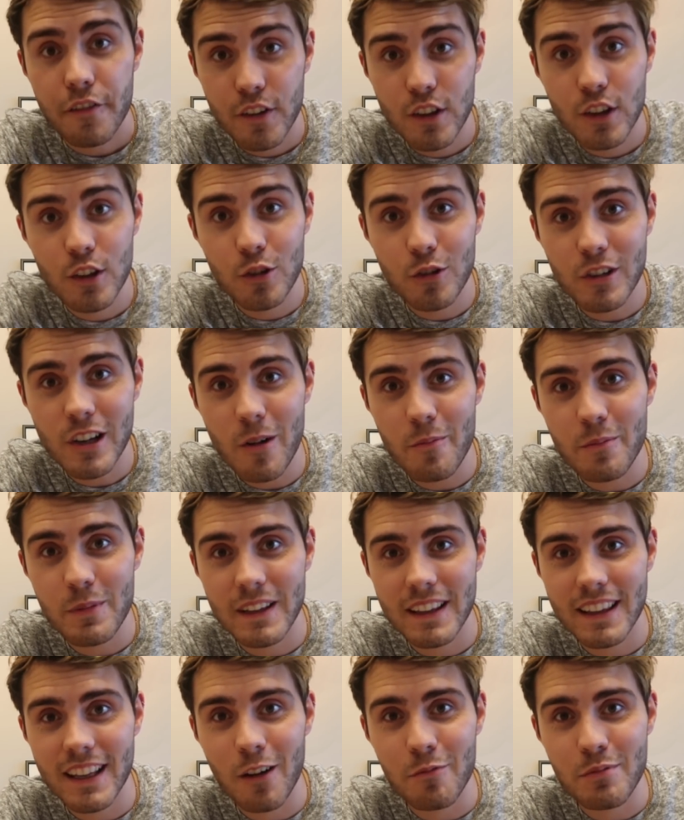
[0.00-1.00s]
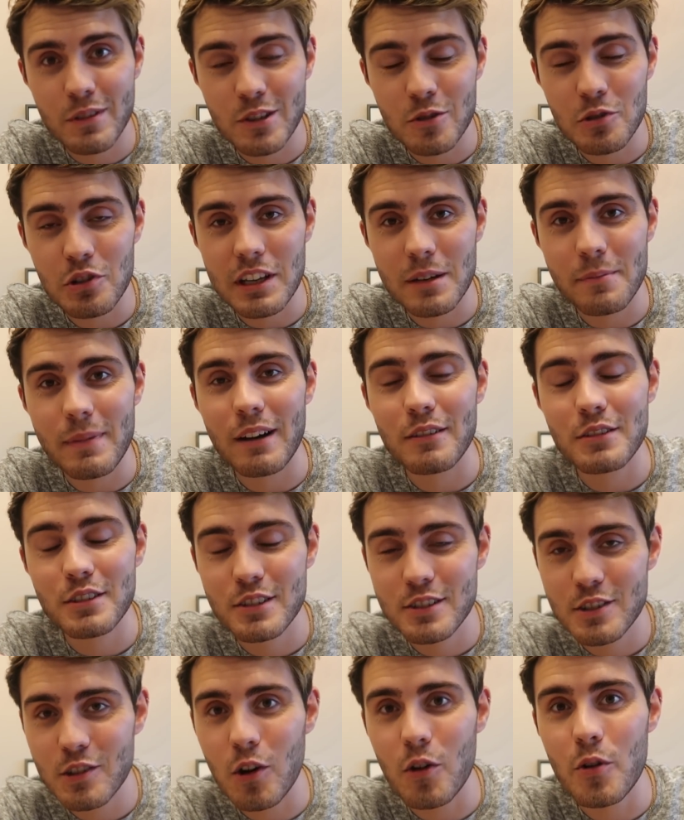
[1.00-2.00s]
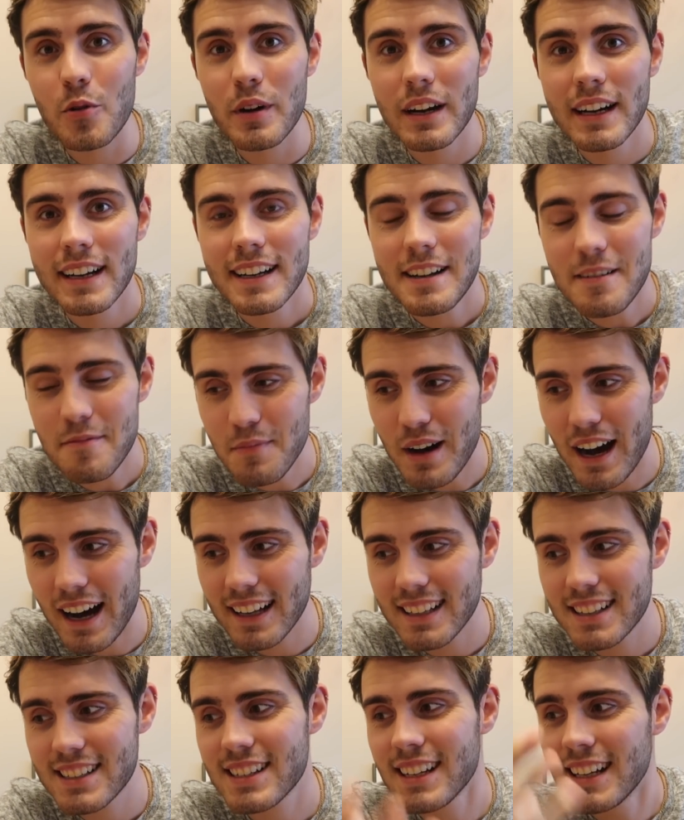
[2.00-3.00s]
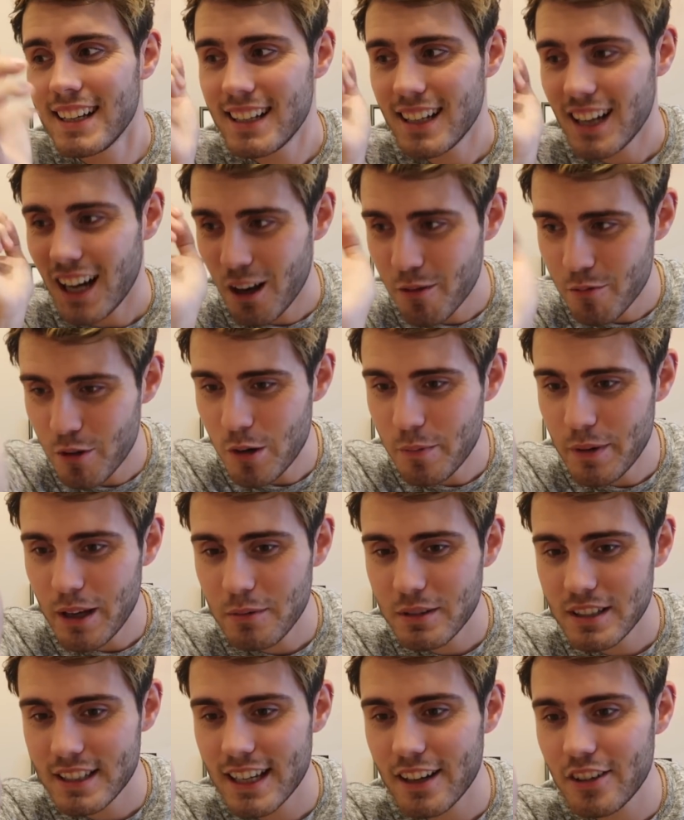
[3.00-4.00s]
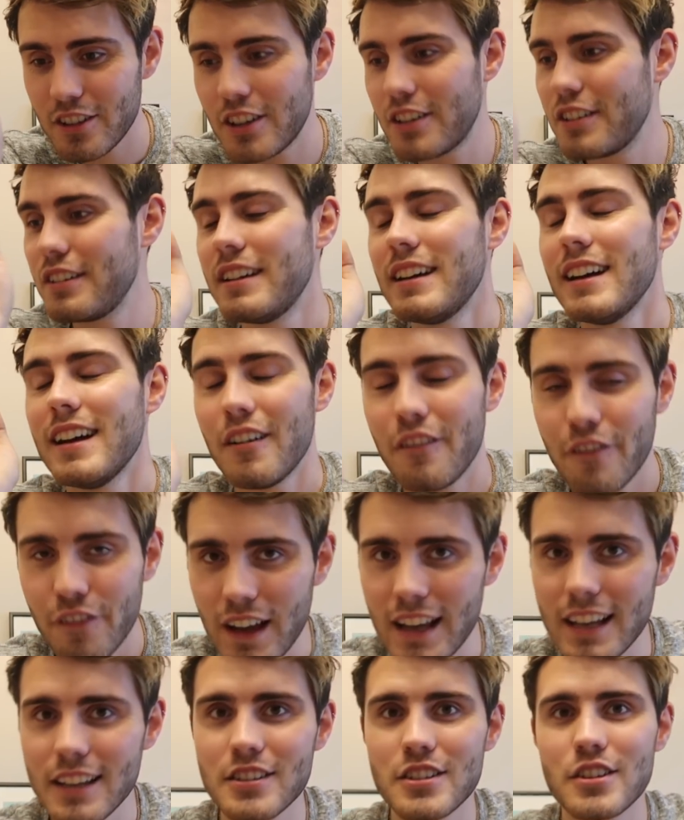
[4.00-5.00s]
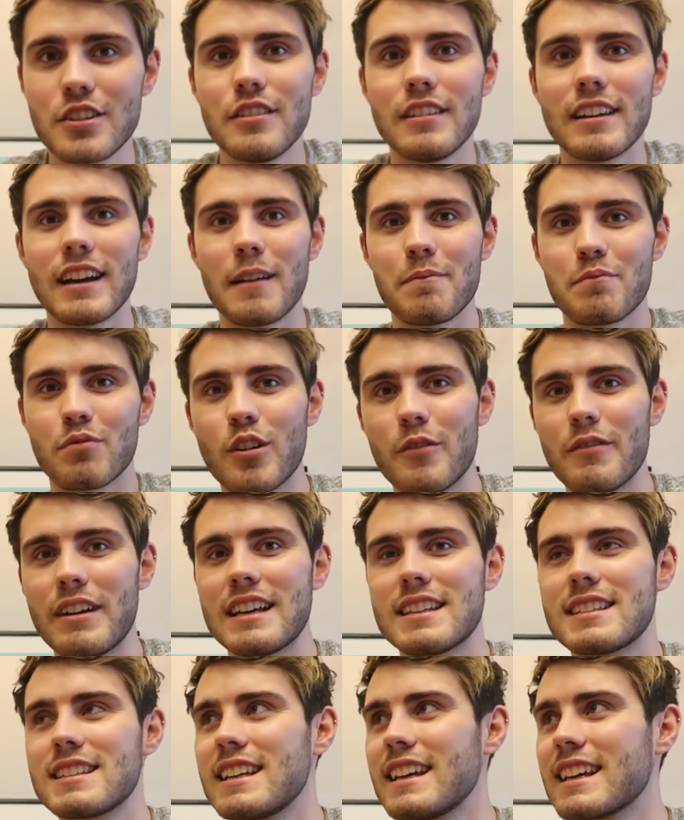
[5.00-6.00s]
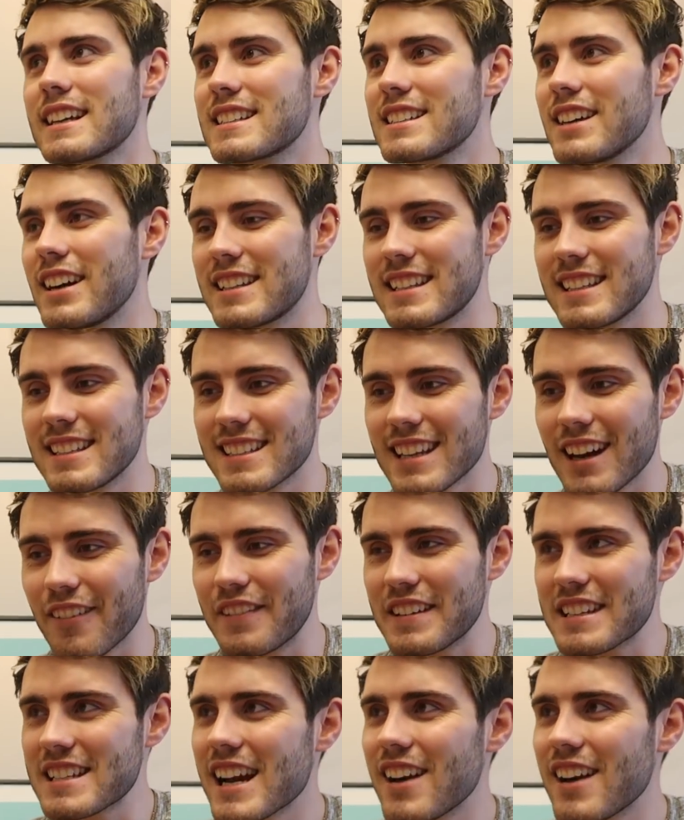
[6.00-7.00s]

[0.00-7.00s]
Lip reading: For the new company that I've been talking about so much. I will be able to tell you fairly soon, I promise. Exciting stuff is